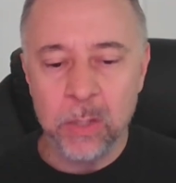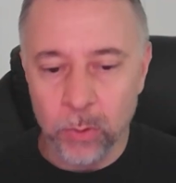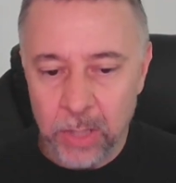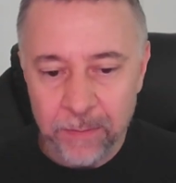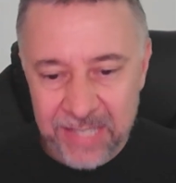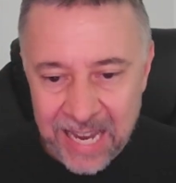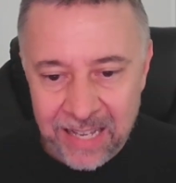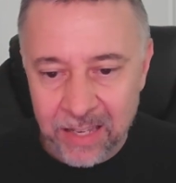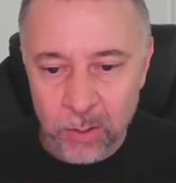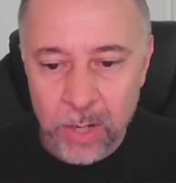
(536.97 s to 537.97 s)
Well, they've
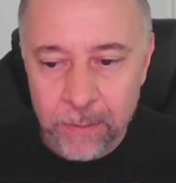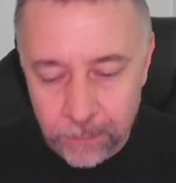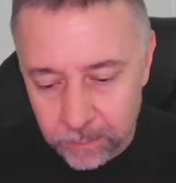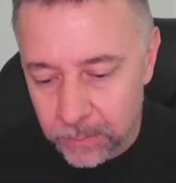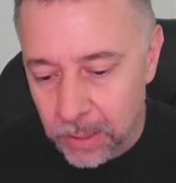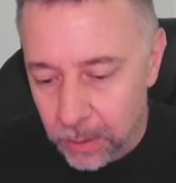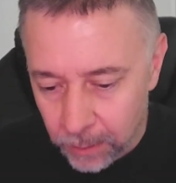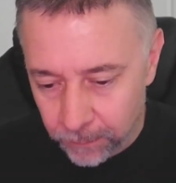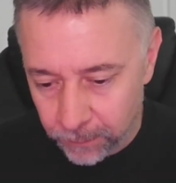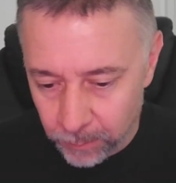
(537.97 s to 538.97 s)
taken that away from
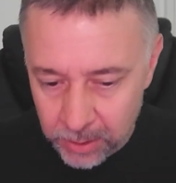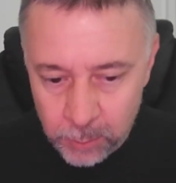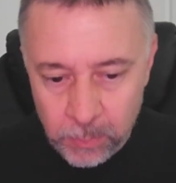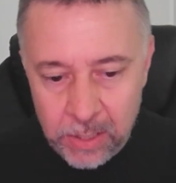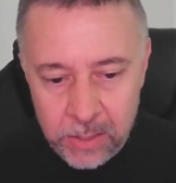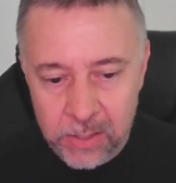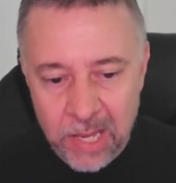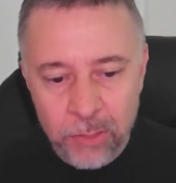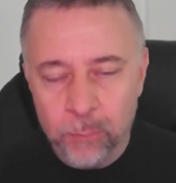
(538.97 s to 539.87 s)
us, because that